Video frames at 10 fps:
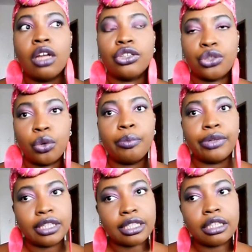too
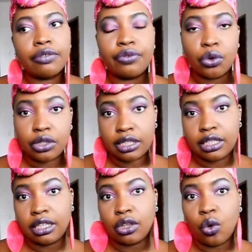busy
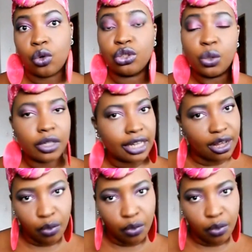focusing on doing that